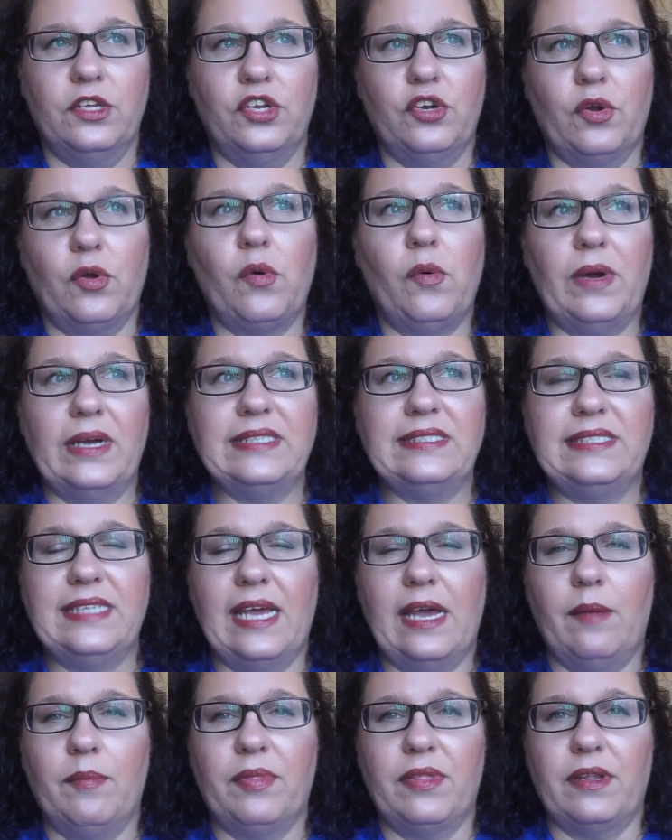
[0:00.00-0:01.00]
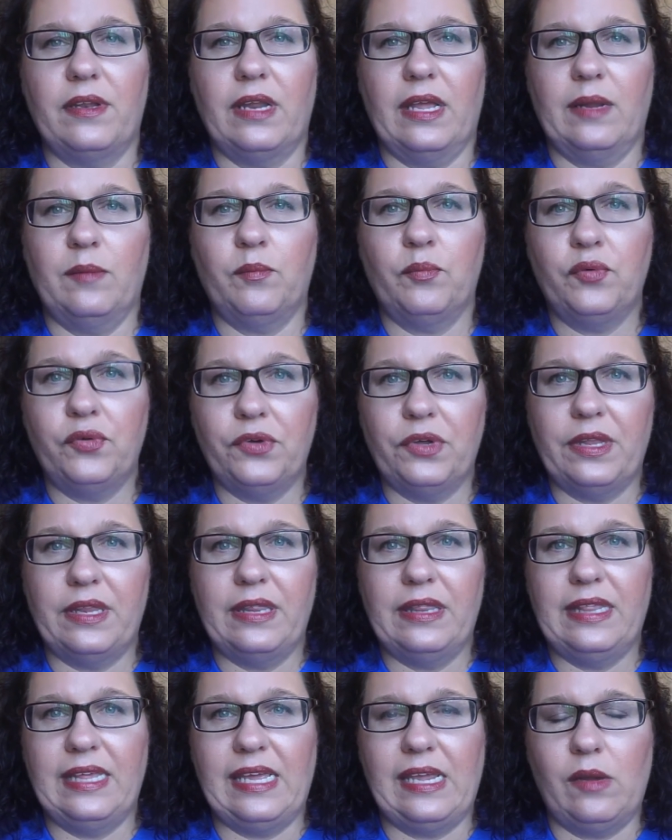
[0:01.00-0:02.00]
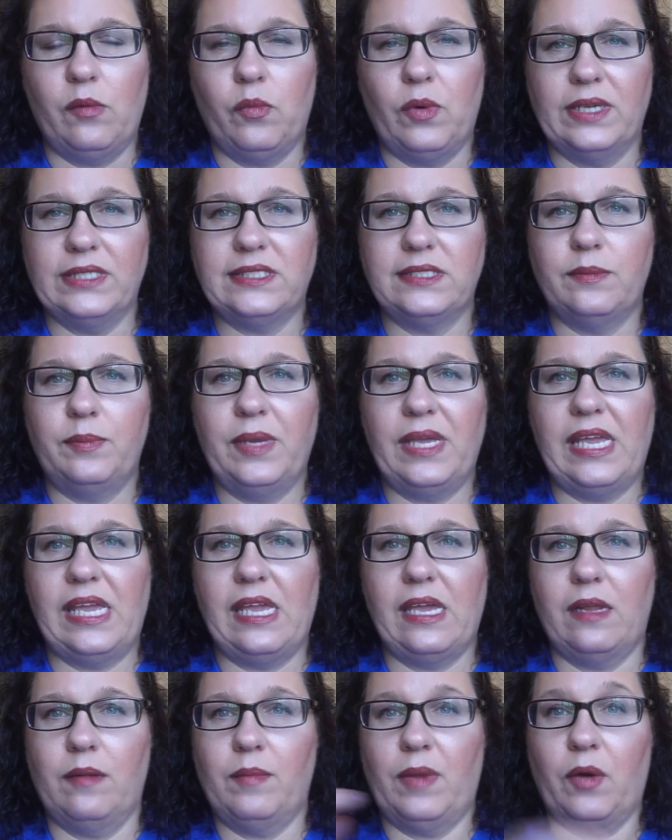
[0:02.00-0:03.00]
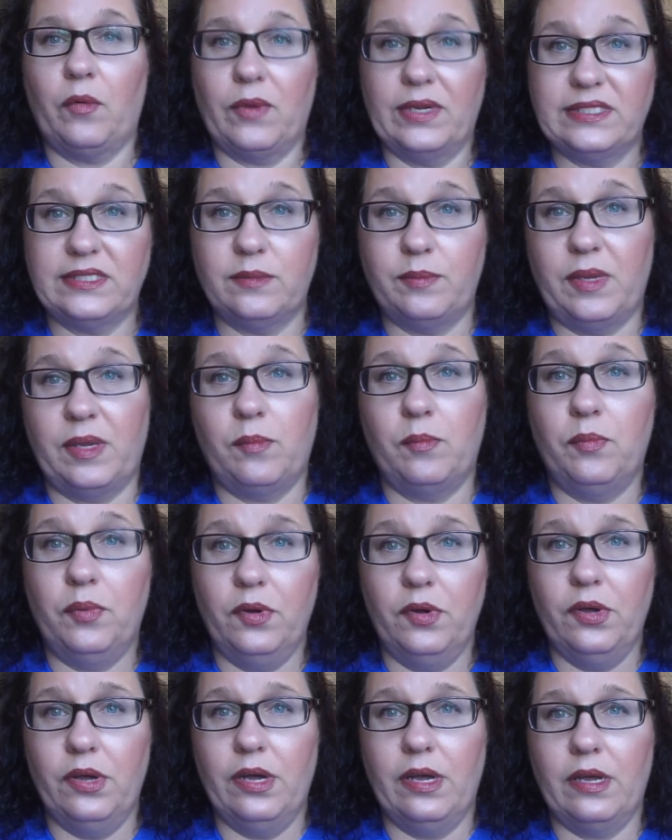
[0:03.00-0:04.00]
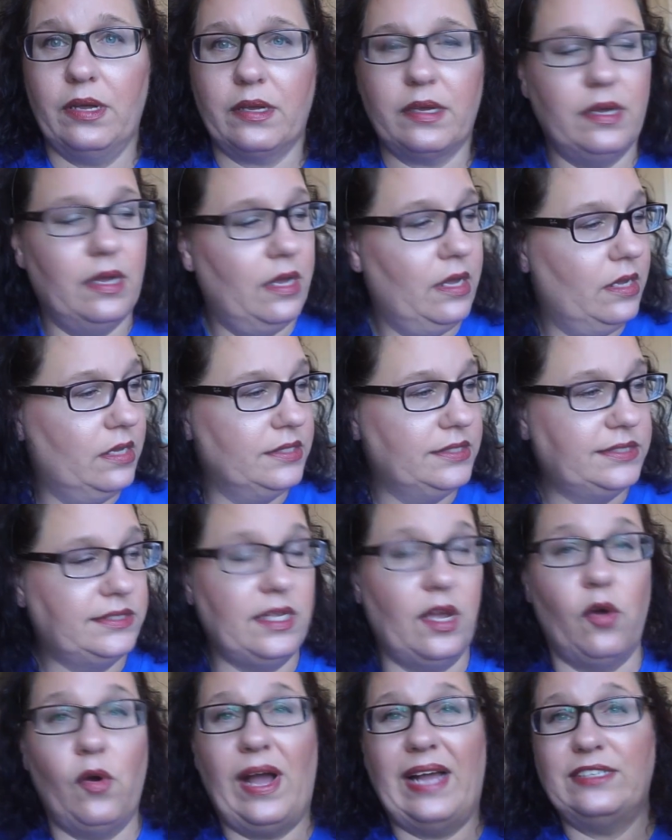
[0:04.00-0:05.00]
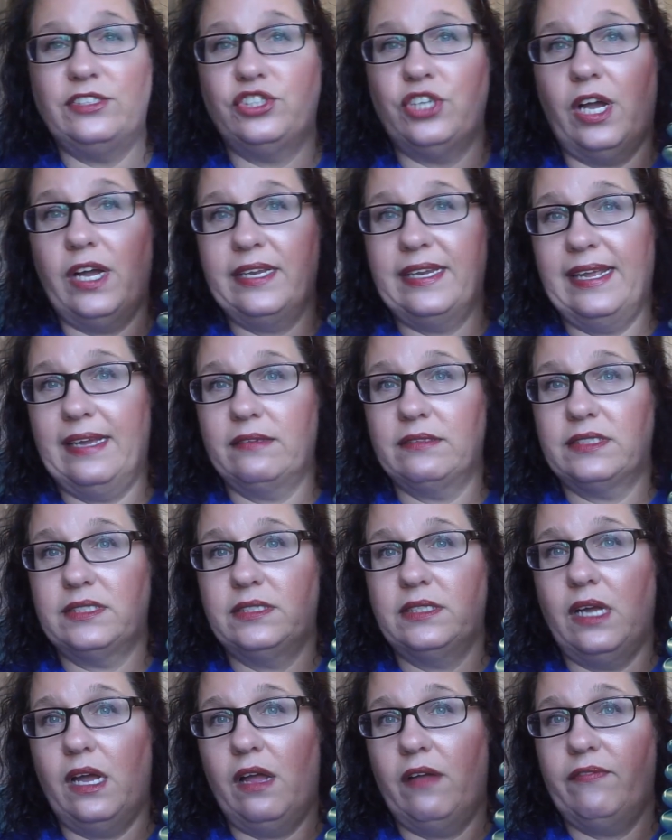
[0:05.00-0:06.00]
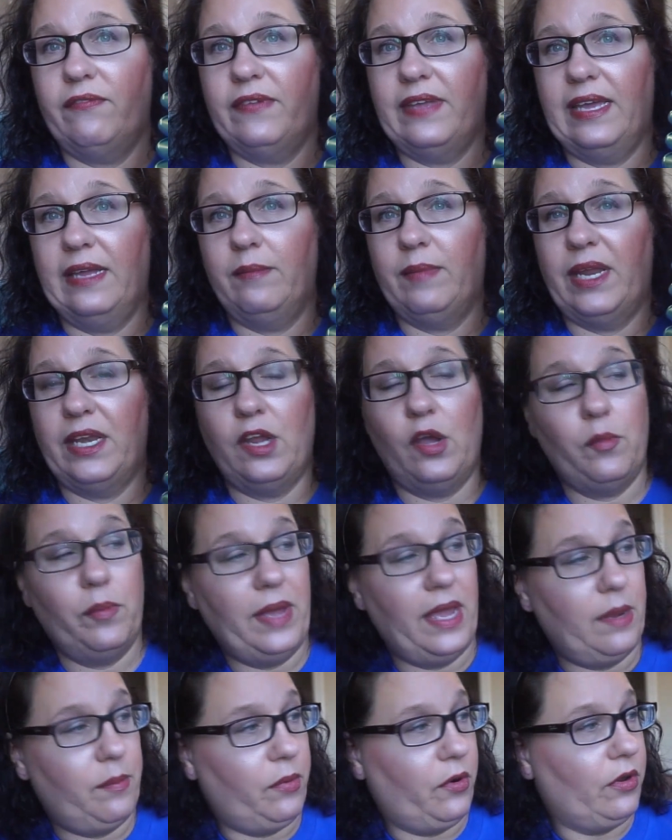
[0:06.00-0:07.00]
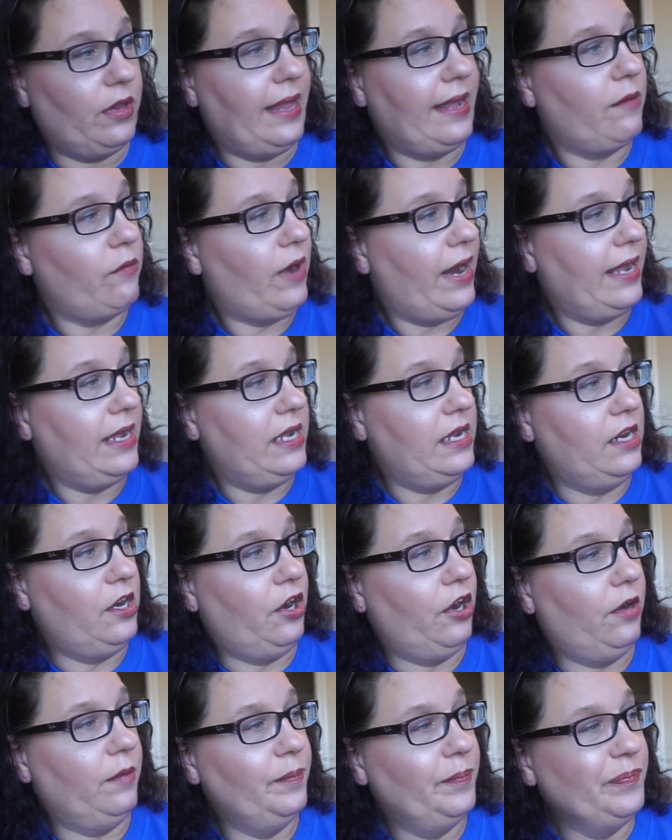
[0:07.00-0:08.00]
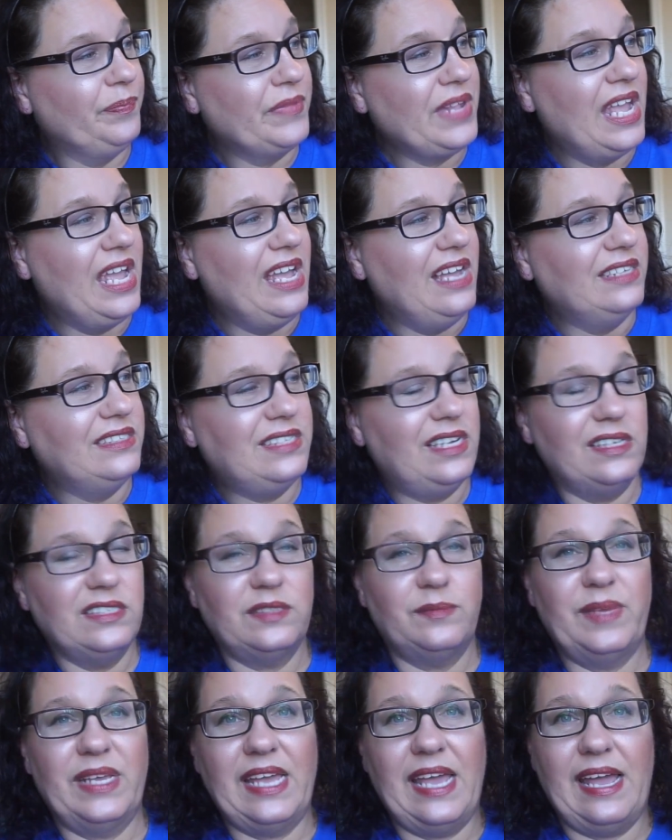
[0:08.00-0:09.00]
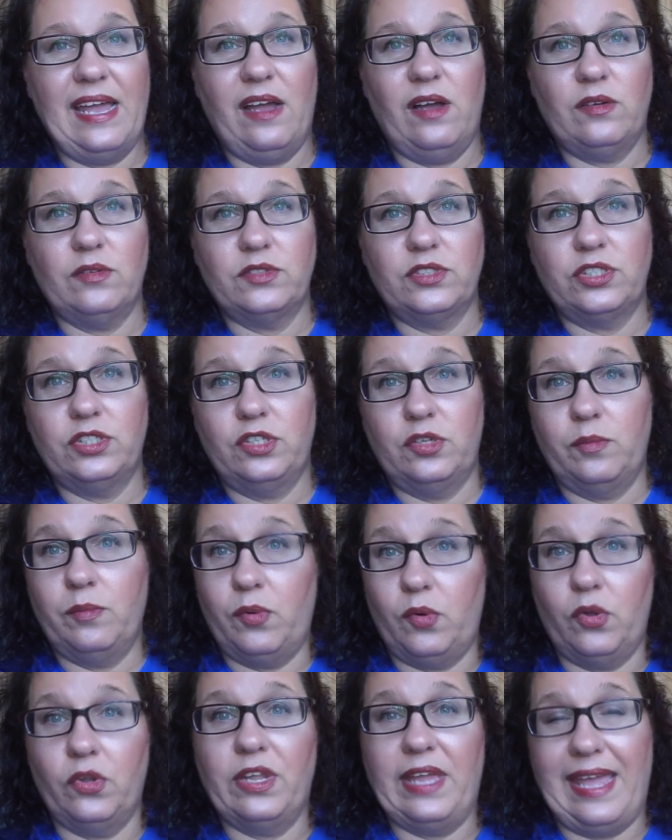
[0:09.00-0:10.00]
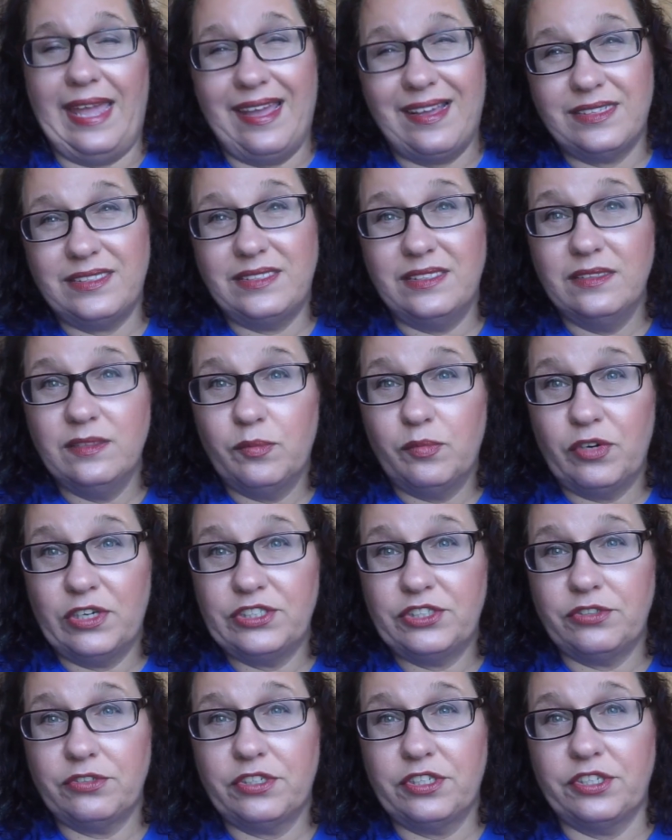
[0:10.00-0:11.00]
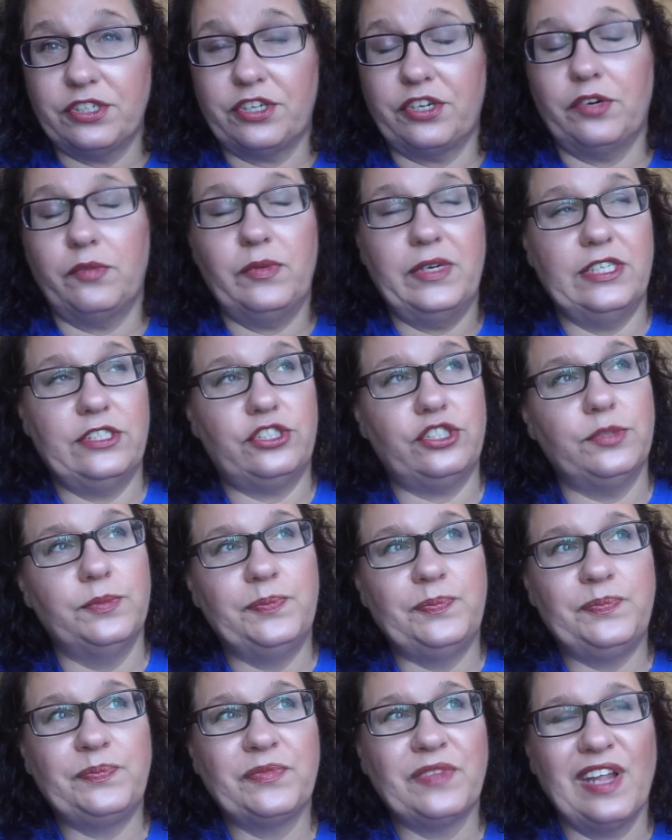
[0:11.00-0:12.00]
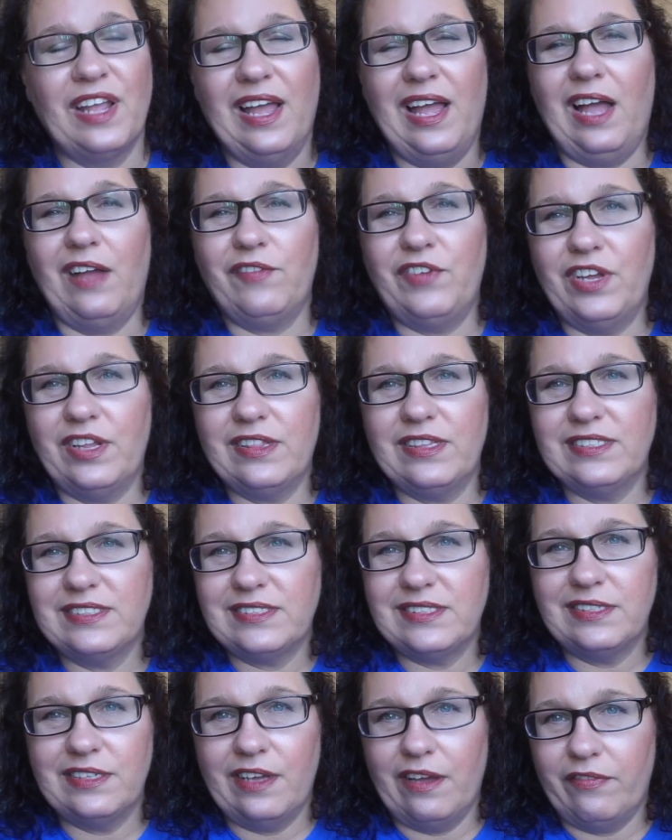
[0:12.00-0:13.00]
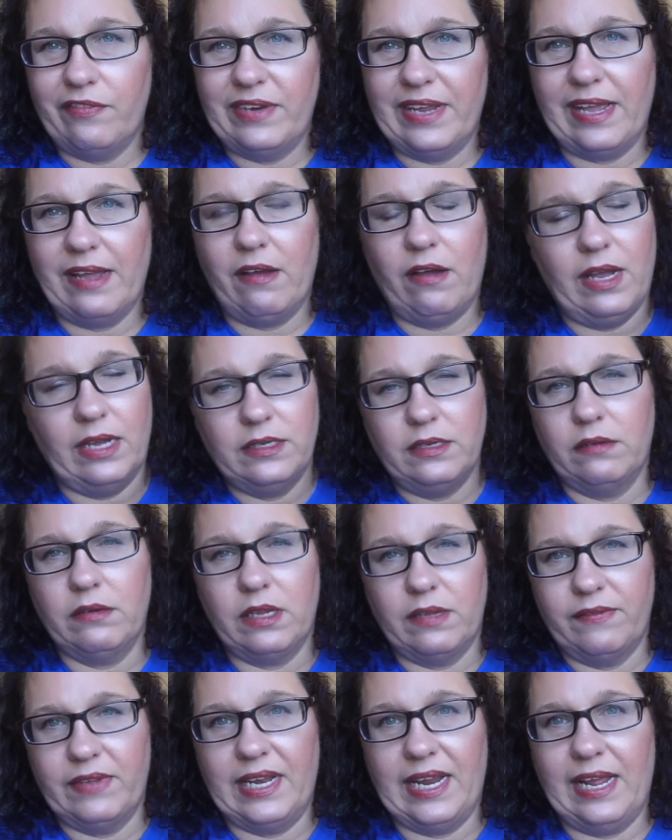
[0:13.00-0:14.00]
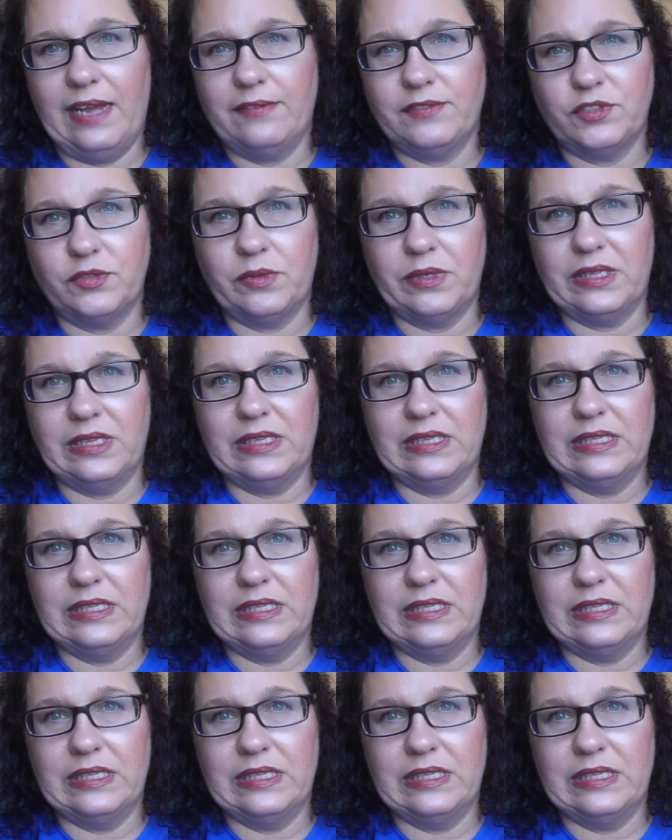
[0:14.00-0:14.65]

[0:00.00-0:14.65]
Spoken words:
go in depth and put the recipe in my recipe book. So I jot down stuff in my note paper, like right here, tells me how to do boiled eggs in the pressure cooker, which I've done this enough now. I don't even have to,